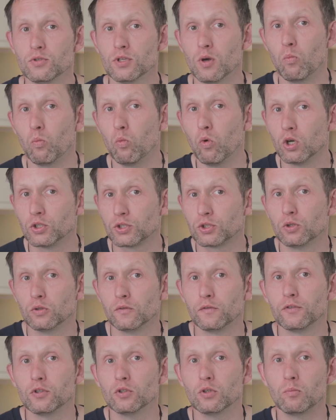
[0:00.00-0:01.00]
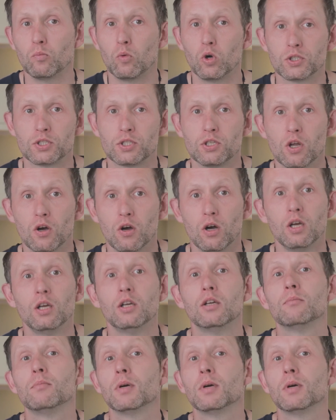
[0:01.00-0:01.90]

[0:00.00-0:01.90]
and what's good for you and what's not.